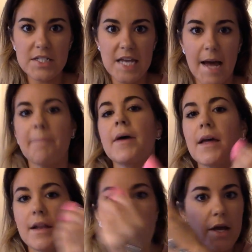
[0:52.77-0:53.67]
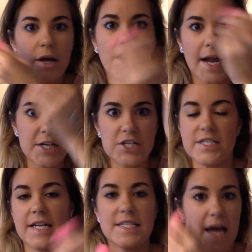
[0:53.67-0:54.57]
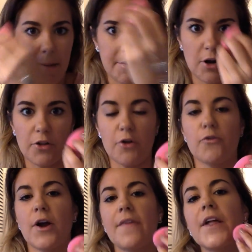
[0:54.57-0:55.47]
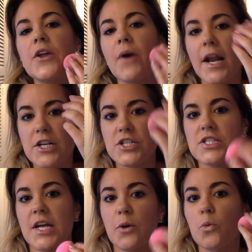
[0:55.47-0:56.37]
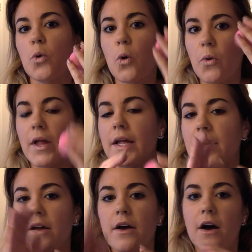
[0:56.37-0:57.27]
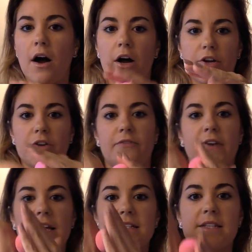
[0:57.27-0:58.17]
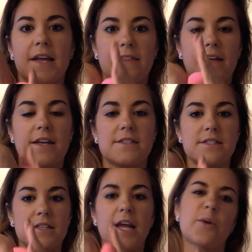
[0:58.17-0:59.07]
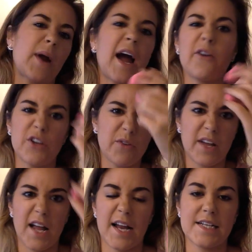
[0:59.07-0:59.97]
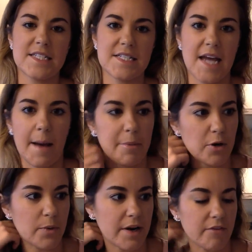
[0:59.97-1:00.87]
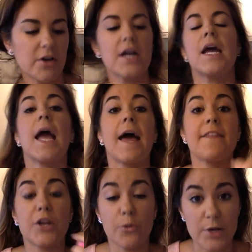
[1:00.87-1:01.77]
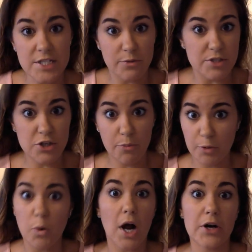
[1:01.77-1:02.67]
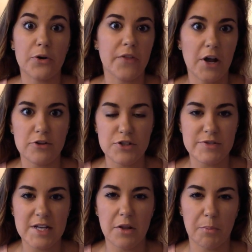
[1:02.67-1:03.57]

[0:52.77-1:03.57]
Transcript: tap it, kind of just like tap it all over, and then you kind of just like roll it on your face like this and around. You can kind of tap it or whatever, and then you rinse it with soap and water. Or they also sell a